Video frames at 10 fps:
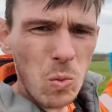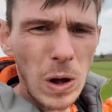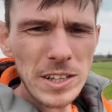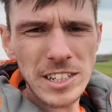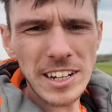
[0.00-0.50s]

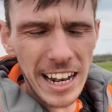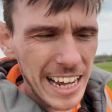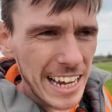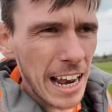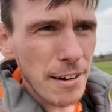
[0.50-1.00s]
one's an
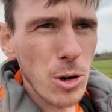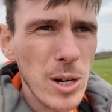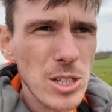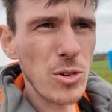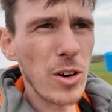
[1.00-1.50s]
elite
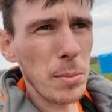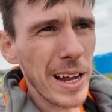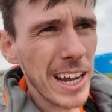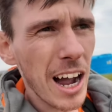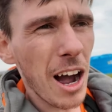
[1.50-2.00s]
level, it's already
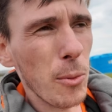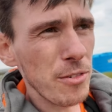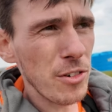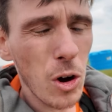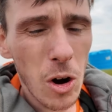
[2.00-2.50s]
been cut,
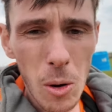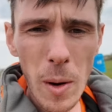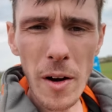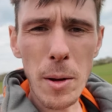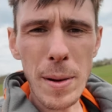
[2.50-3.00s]
we've not got
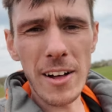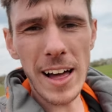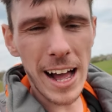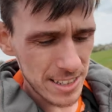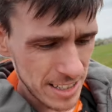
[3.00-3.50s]
to worry about
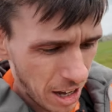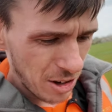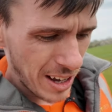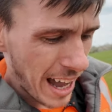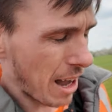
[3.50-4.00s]
that,
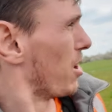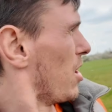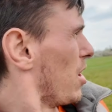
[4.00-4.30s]
so yeah.